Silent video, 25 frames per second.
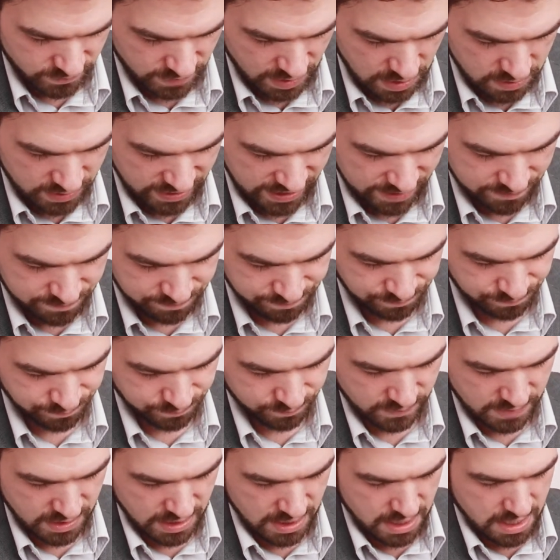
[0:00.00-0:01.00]
Okay.
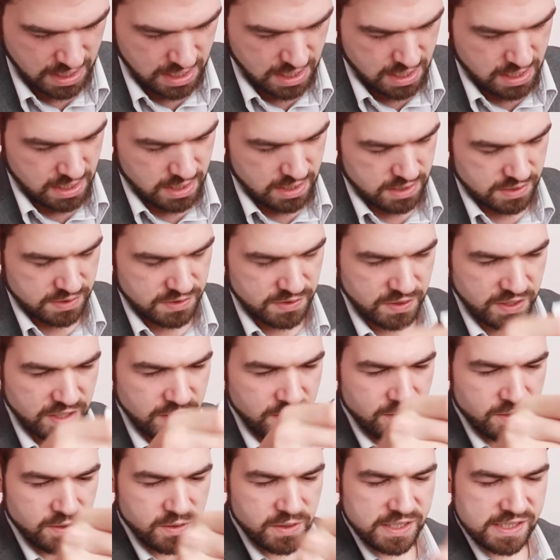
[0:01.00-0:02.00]
So
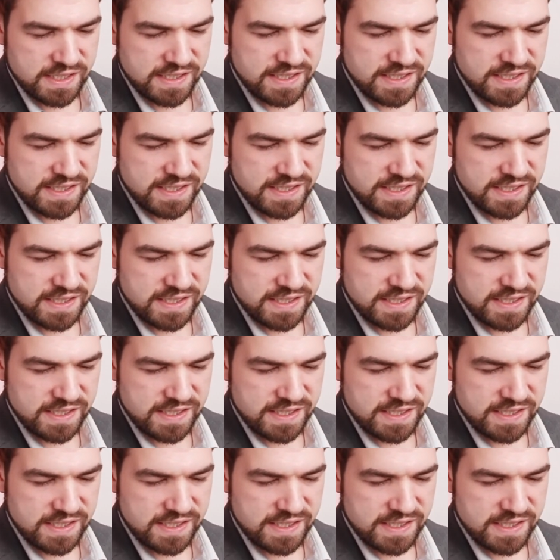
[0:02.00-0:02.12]
here you can